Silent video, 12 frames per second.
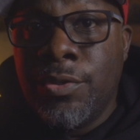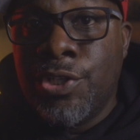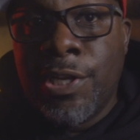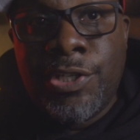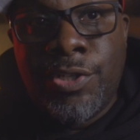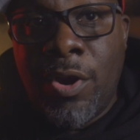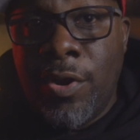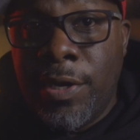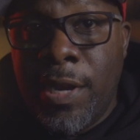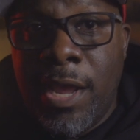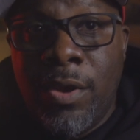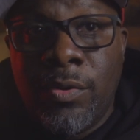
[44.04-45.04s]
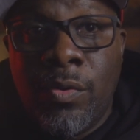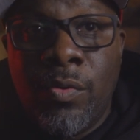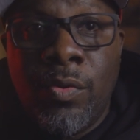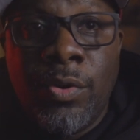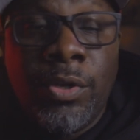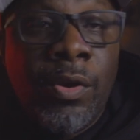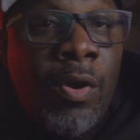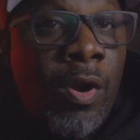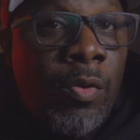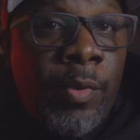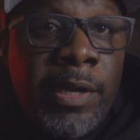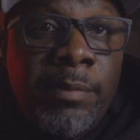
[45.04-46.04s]
just starting out or you're
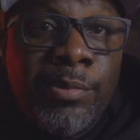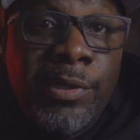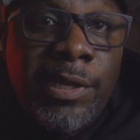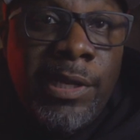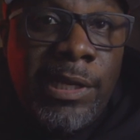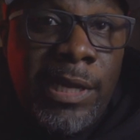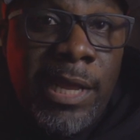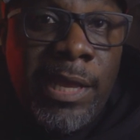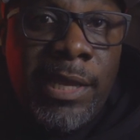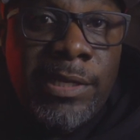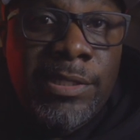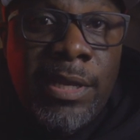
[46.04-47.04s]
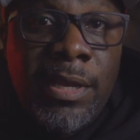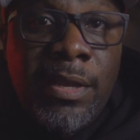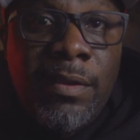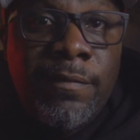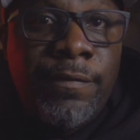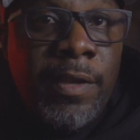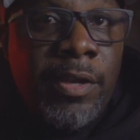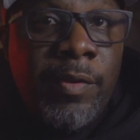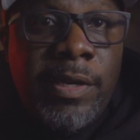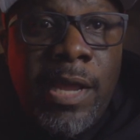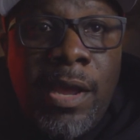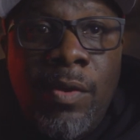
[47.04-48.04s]
already booking clients,
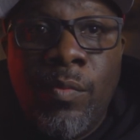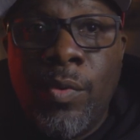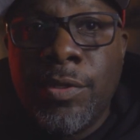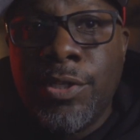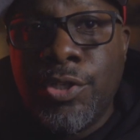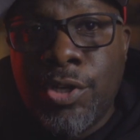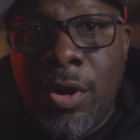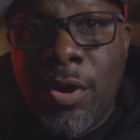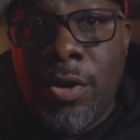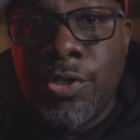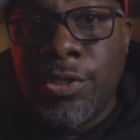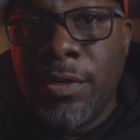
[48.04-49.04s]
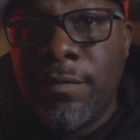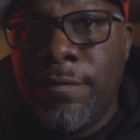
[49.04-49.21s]
figuring out what to charge can